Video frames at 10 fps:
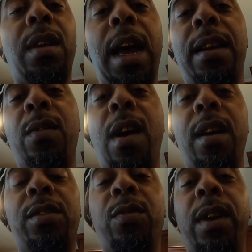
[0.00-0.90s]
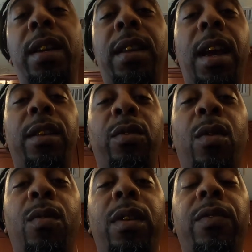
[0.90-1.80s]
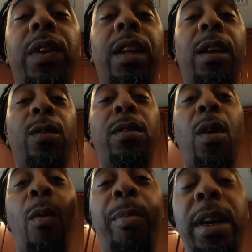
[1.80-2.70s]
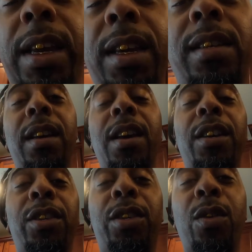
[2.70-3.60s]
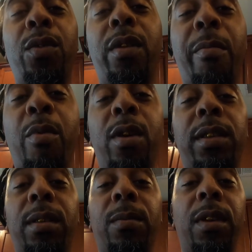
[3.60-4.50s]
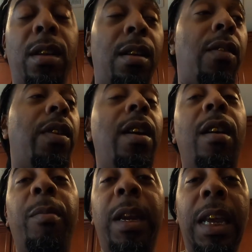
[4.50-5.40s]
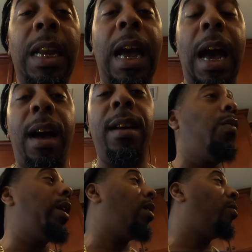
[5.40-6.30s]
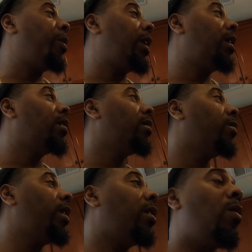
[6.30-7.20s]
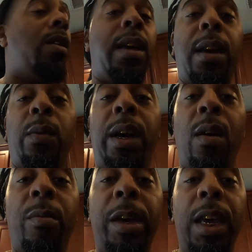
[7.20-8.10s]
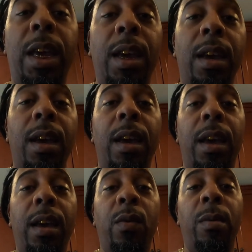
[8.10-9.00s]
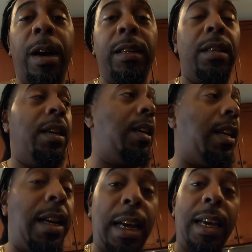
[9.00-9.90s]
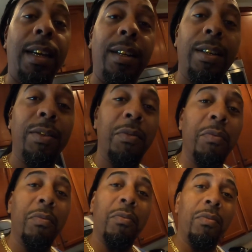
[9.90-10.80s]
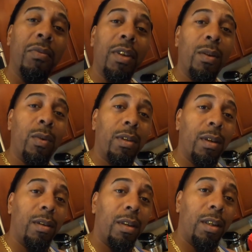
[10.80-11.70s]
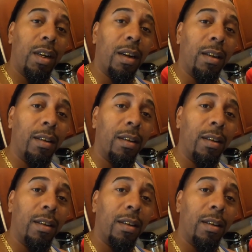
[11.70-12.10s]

A like don't cost you anything to throw on this video, so please show your boy some love. But anyhow, we're going to be, where you going at? We're going to be here with my son today. Say what's up to the channel.